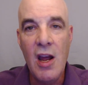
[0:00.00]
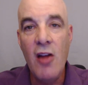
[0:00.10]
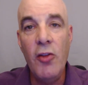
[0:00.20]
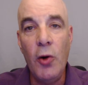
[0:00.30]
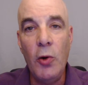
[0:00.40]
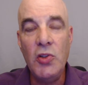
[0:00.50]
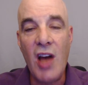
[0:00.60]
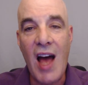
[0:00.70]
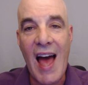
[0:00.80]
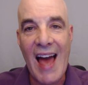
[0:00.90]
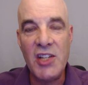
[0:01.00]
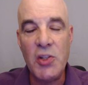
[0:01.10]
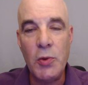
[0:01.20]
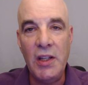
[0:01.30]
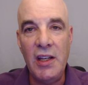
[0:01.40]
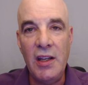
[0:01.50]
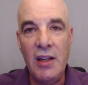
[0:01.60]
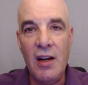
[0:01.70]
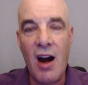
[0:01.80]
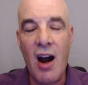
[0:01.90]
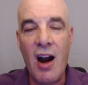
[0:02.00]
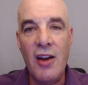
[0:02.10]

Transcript: those actually are